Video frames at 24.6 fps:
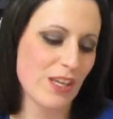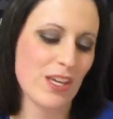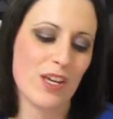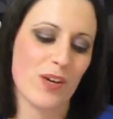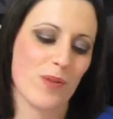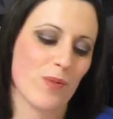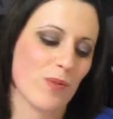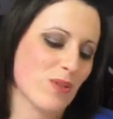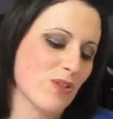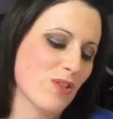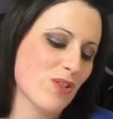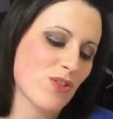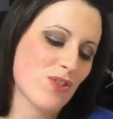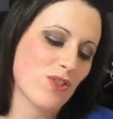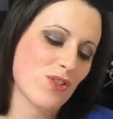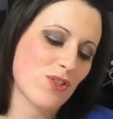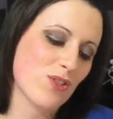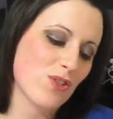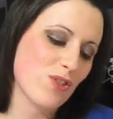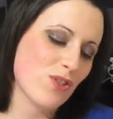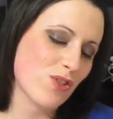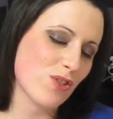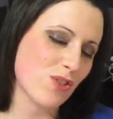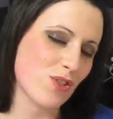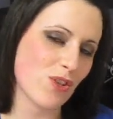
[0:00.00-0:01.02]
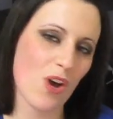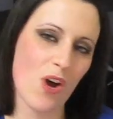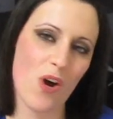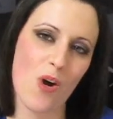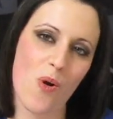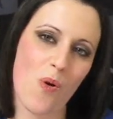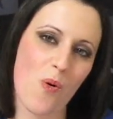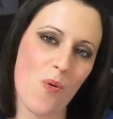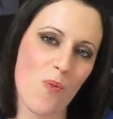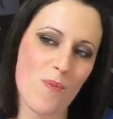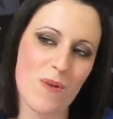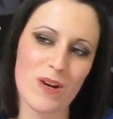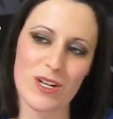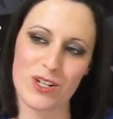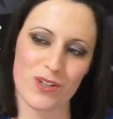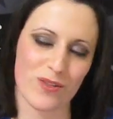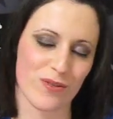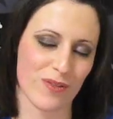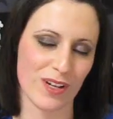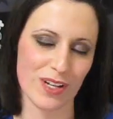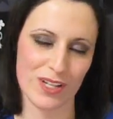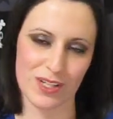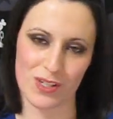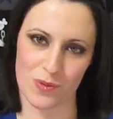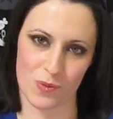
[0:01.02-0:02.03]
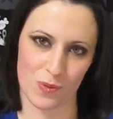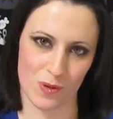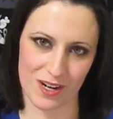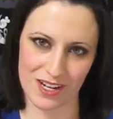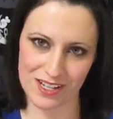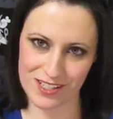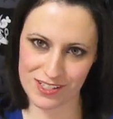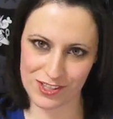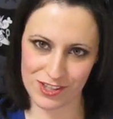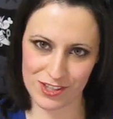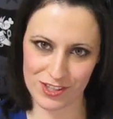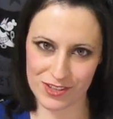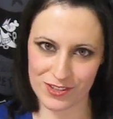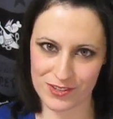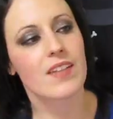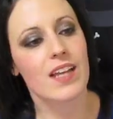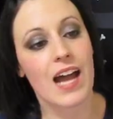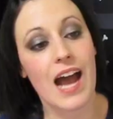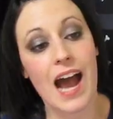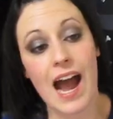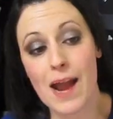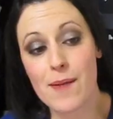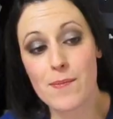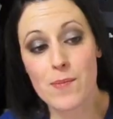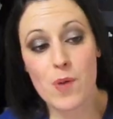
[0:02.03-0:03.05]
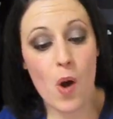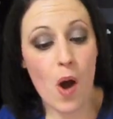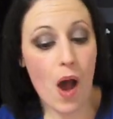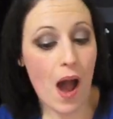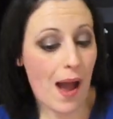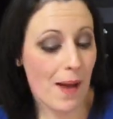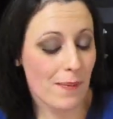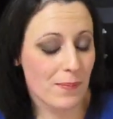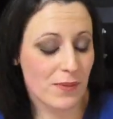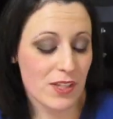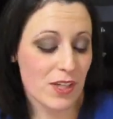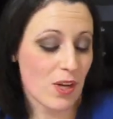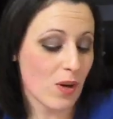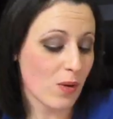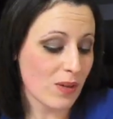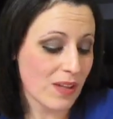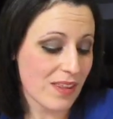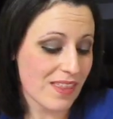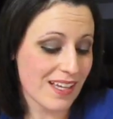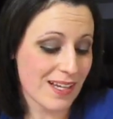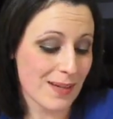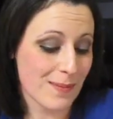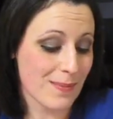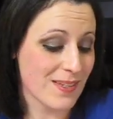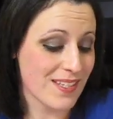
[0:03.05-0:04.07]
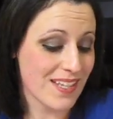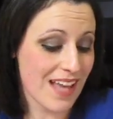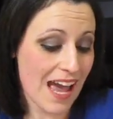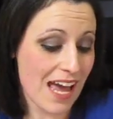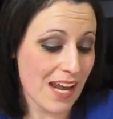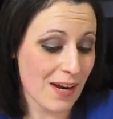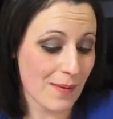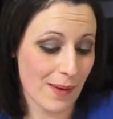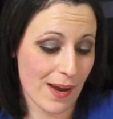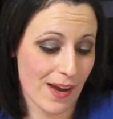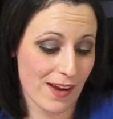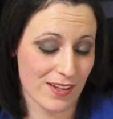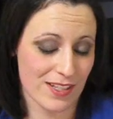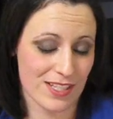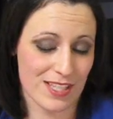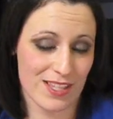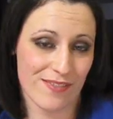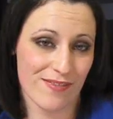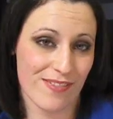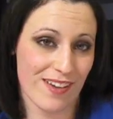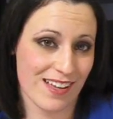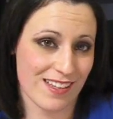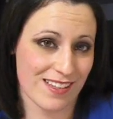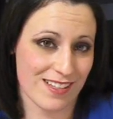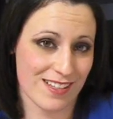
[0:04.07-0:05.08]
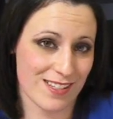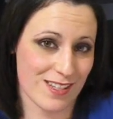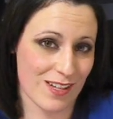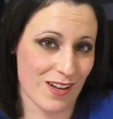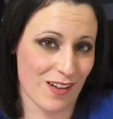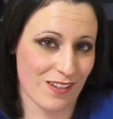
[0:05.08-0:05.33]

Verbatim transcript: It was so much fun to watch. I'm, uh, the only thing I'm sad about is the fact there's